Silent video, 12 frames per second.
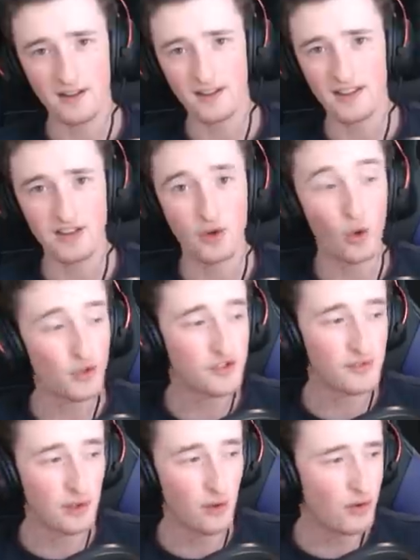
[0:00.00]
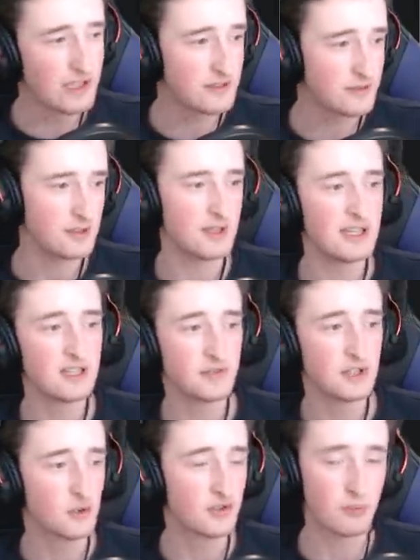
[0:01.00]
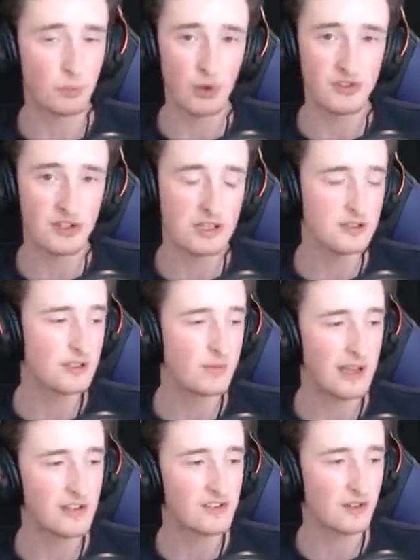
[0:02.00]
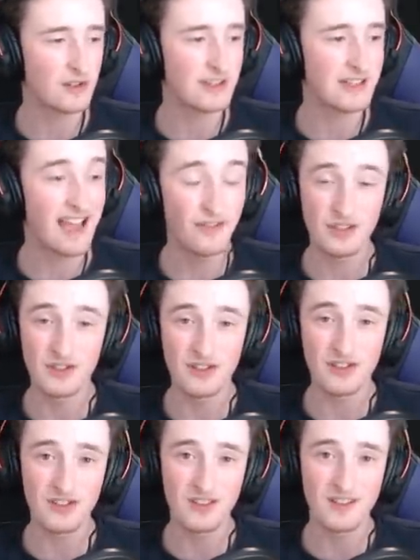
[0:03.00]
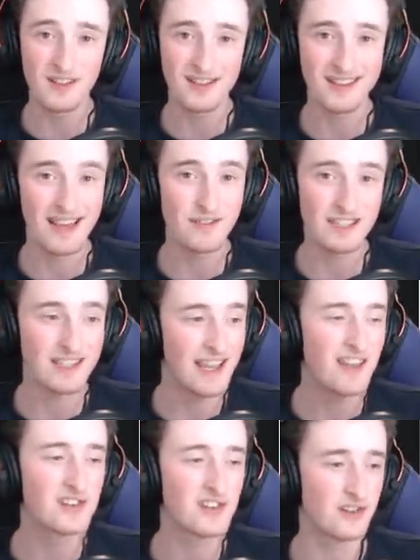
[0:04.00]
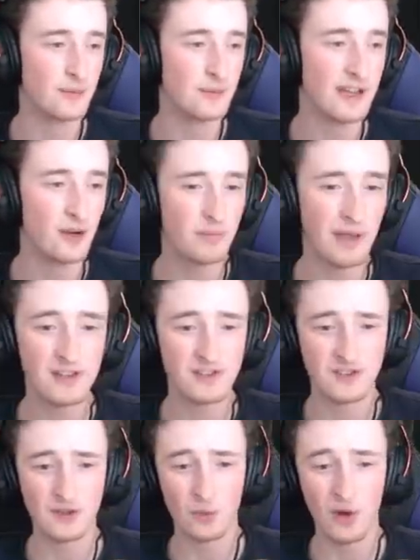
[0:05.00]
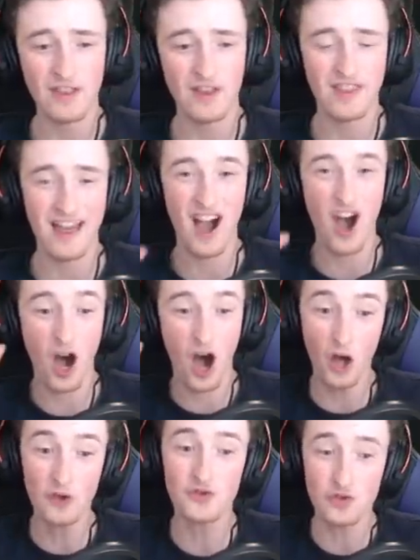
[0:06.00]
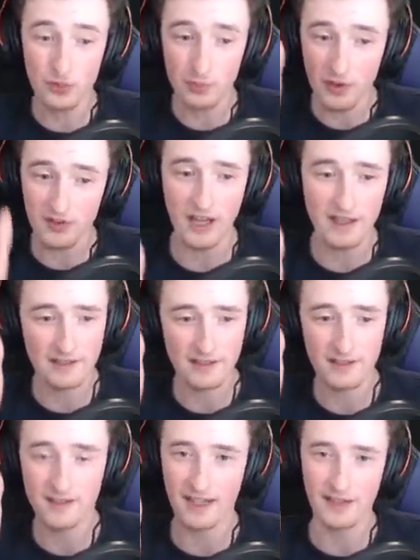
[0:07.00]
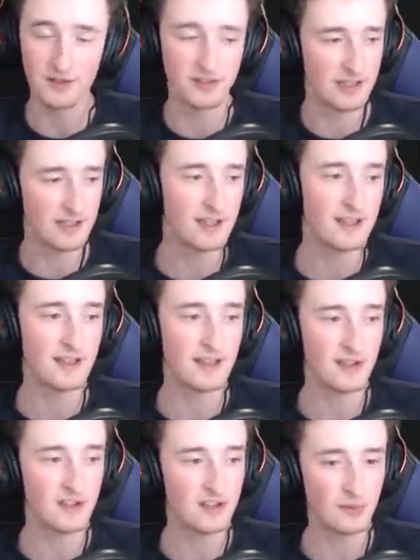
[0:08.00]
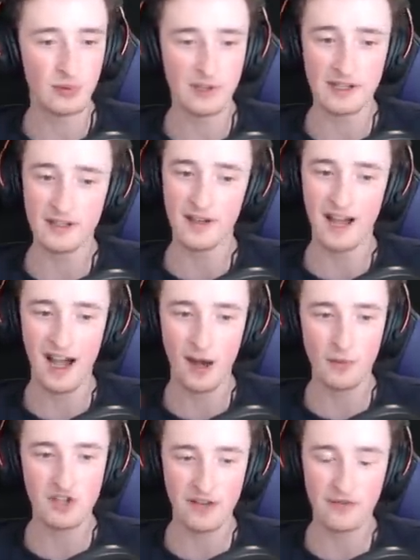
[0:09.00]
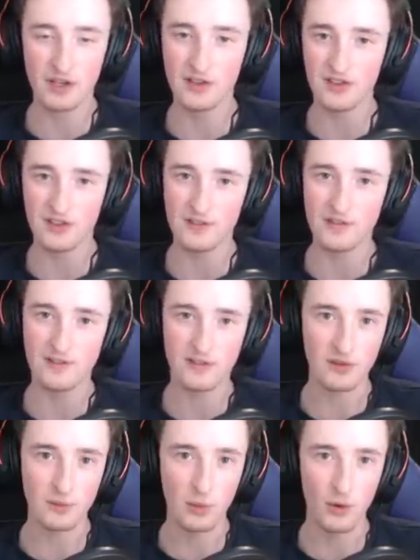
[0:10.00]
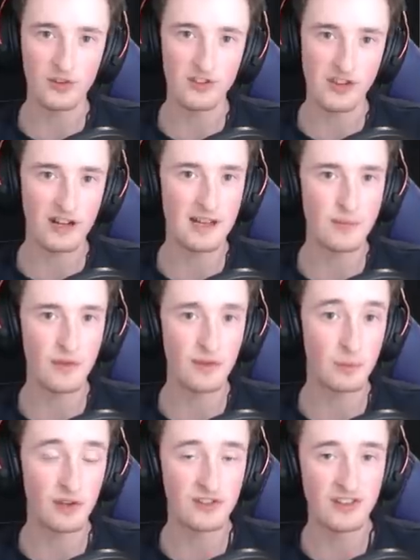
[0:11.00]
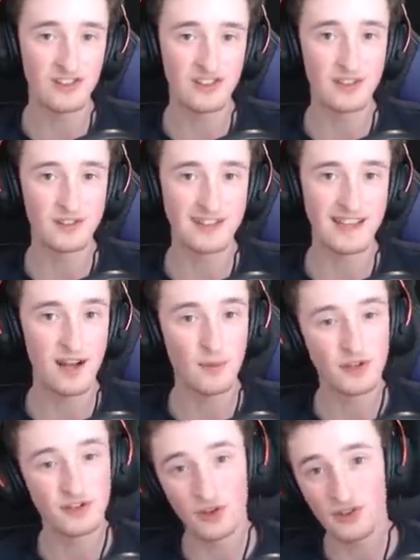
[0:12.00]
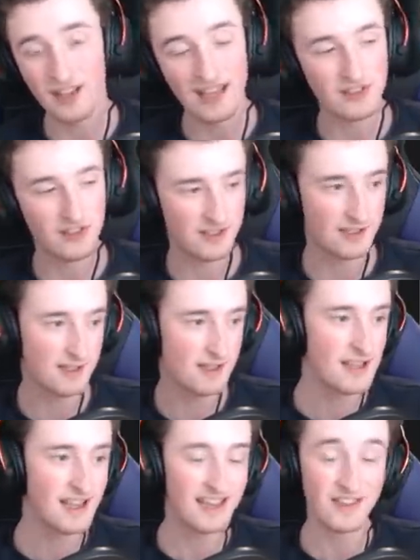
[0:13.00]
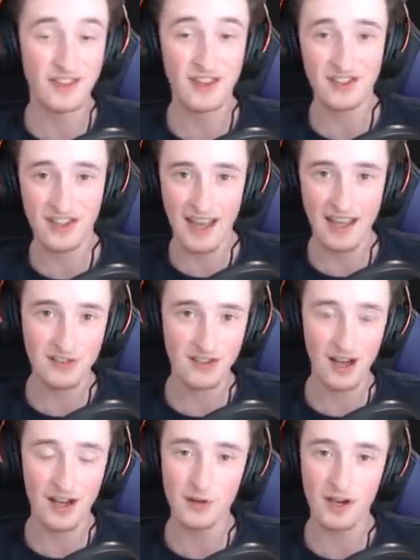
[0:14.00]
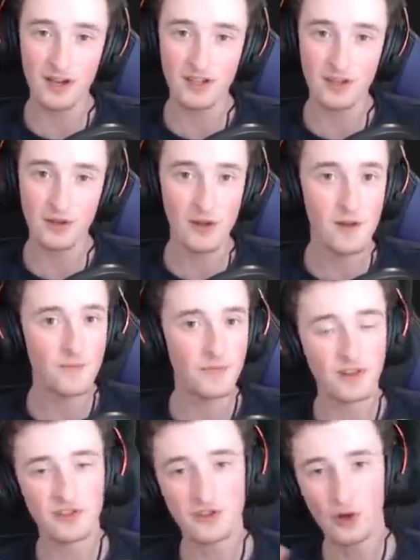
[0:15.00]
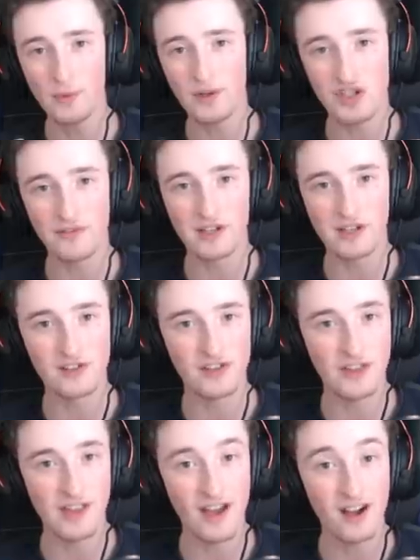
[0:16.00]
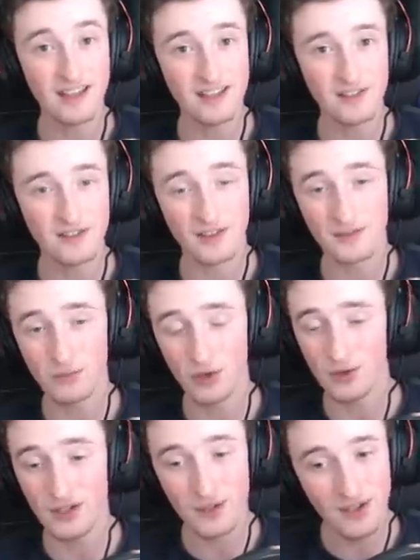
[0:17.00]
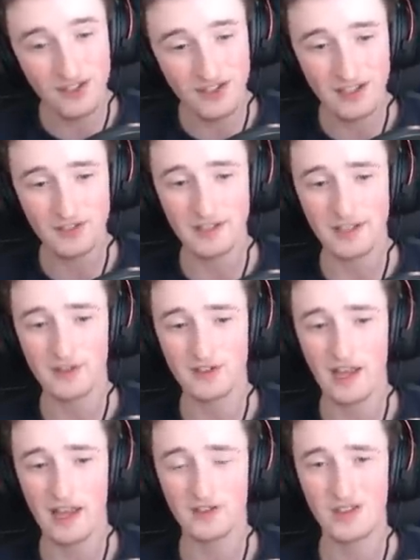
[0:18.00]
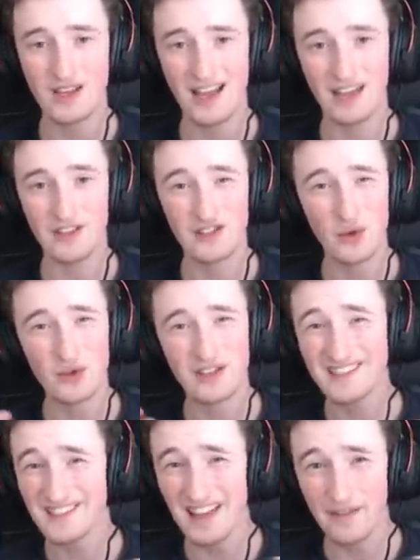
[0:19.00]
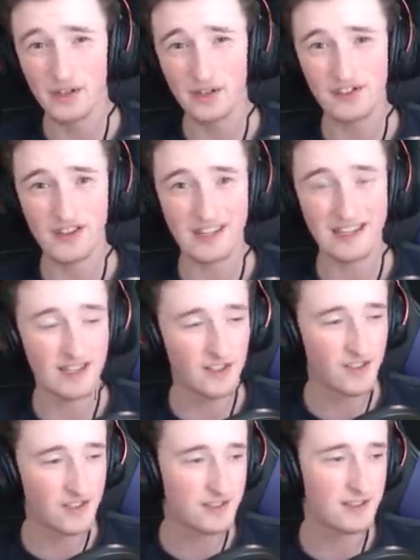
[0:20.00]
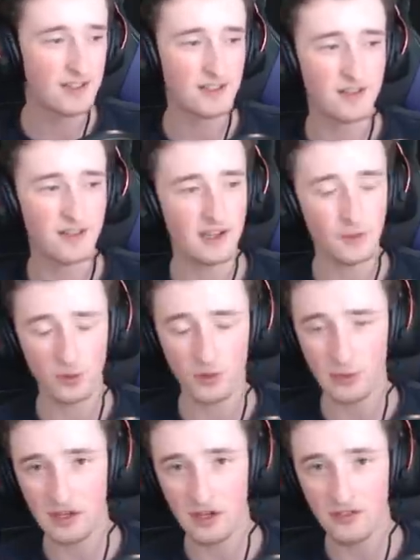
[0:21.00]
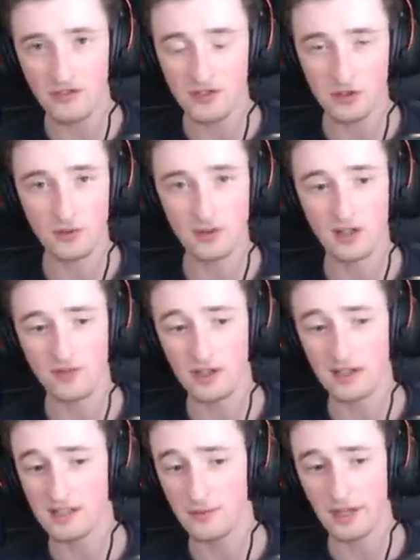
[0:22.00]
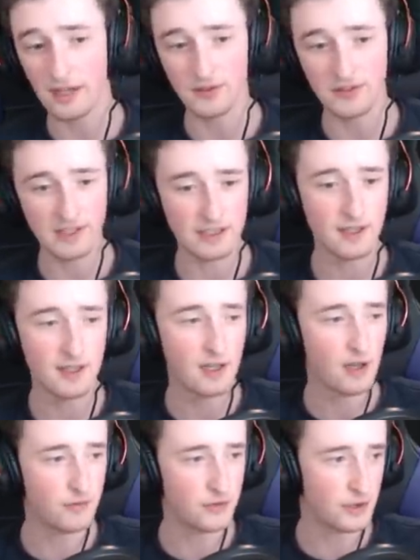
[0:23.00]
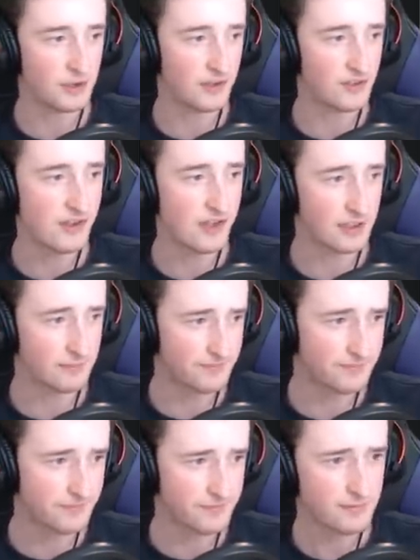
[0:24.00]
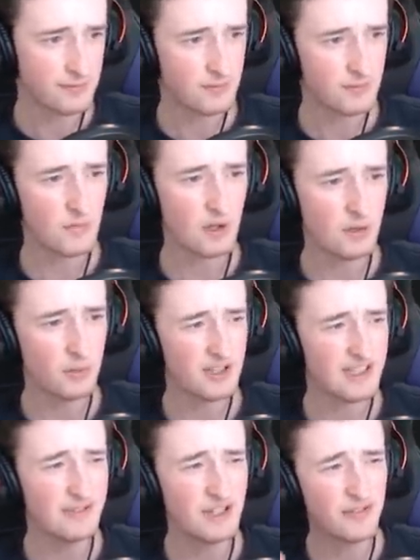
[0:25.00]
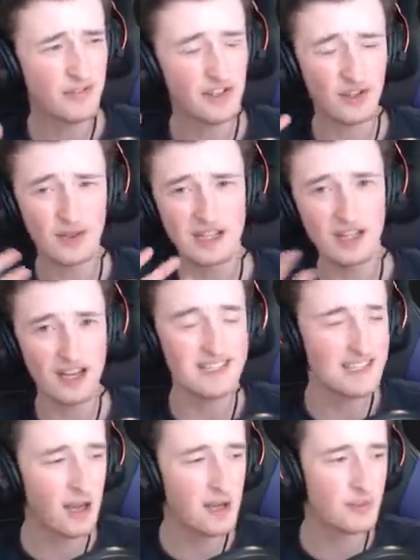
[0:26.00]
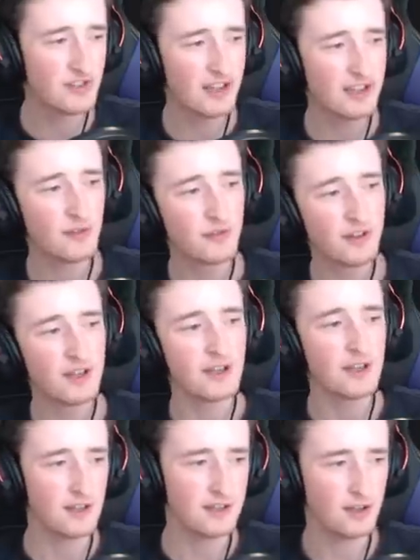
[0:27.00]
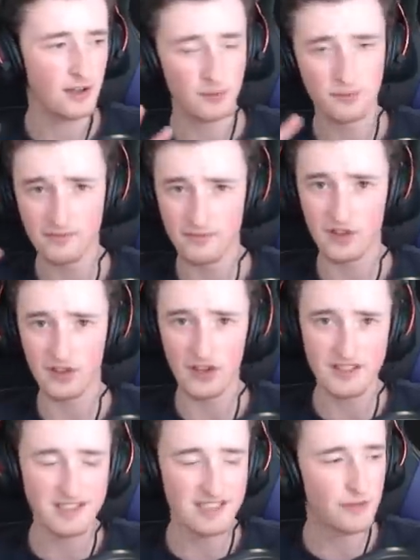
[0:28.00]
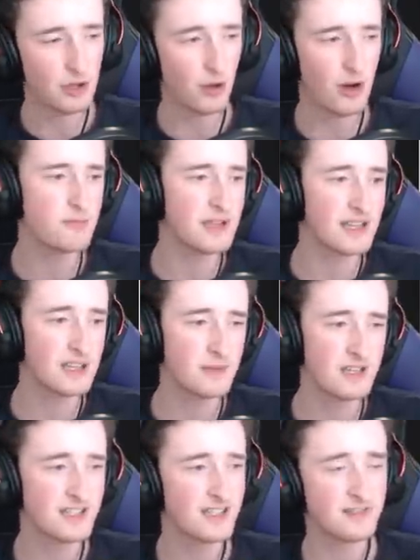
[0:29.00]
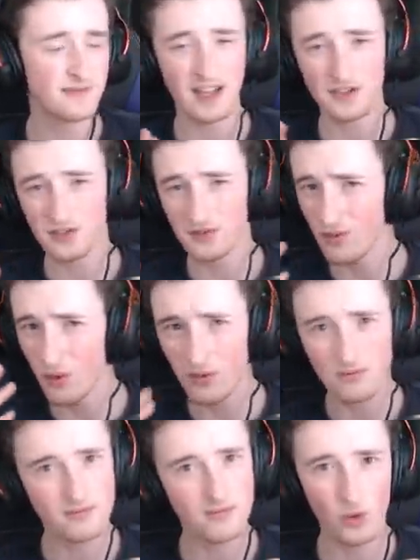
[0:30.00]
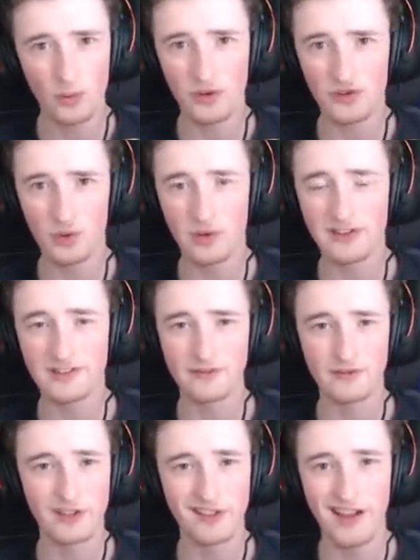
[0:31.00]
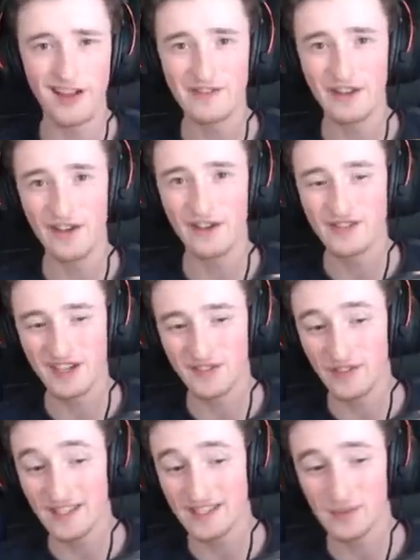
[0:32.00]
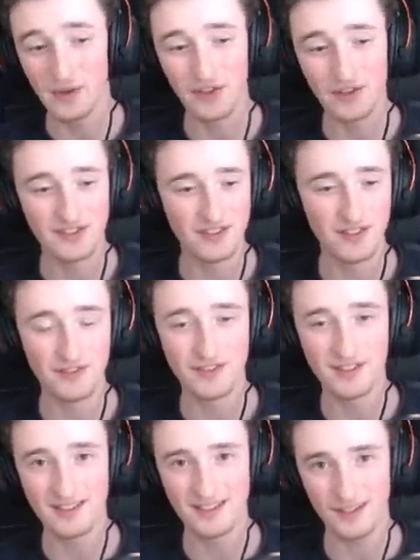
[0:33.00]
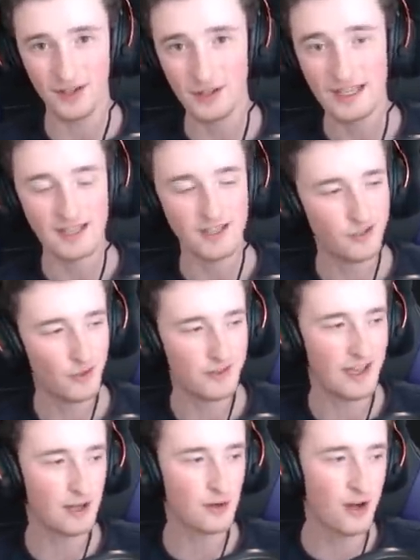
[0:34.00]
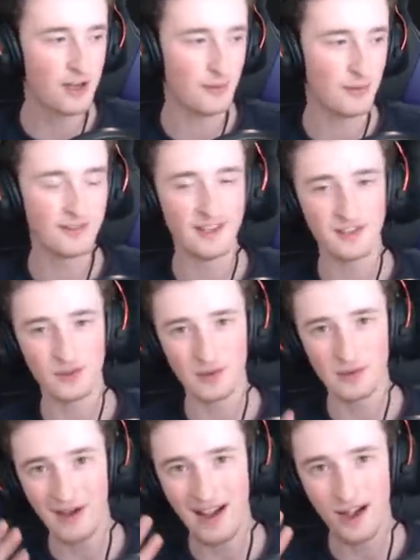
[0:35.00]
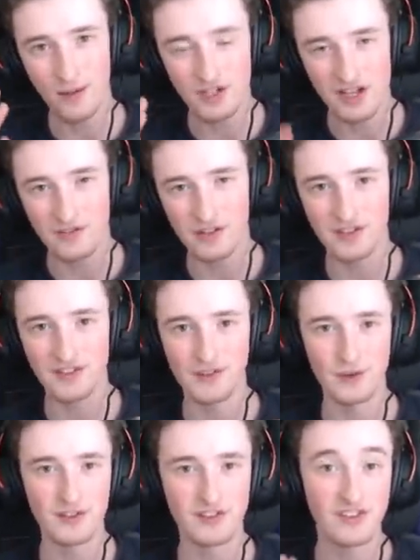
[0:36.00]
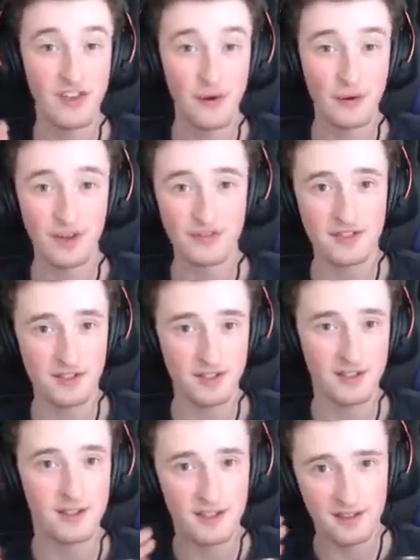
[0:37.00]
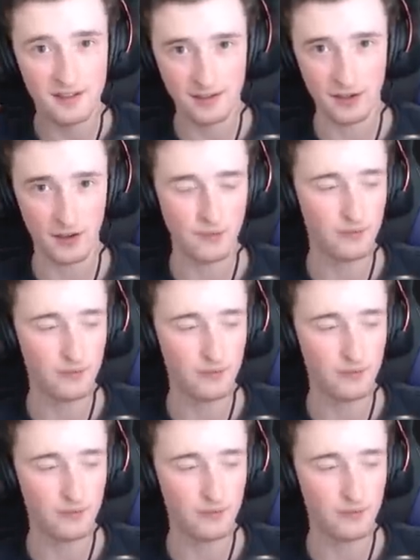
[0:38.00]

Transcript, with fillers: in the court of law, even individuals are prosecuted based on the evidence levied against them. They're not based on whether they're 100% guilty. It's simply how much evidence supports the claim that this person is guilty, how much goes against it. In this case, I would argue there's so much evidence that they are guilty, that Proneo is guilty in this case, and so little evidence that he isn't, that it would be enough to convict him guilty of doing this thing. But even if there's only 99% of, you know, certainty of a crime being committed, that's almost always in real life enough to convict a person of, you know, doing that crime. It's all about how much evidence there is, is there enough to, you know,